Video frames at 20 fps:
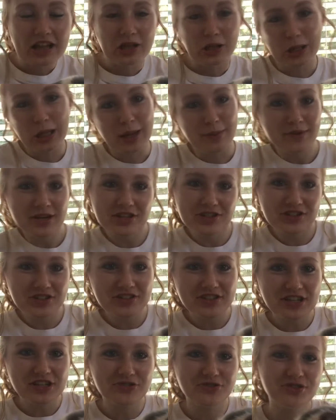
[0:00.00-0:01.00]
let me
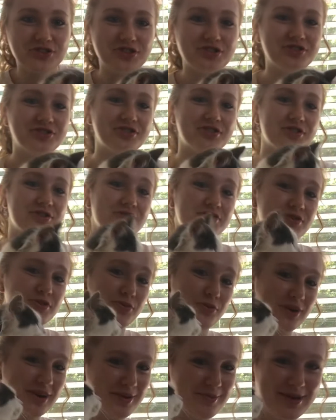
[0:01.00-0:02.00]
just introduce you to
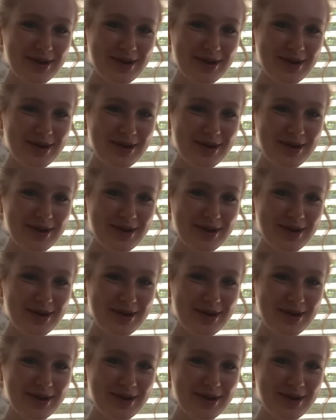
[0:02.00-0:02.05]
one of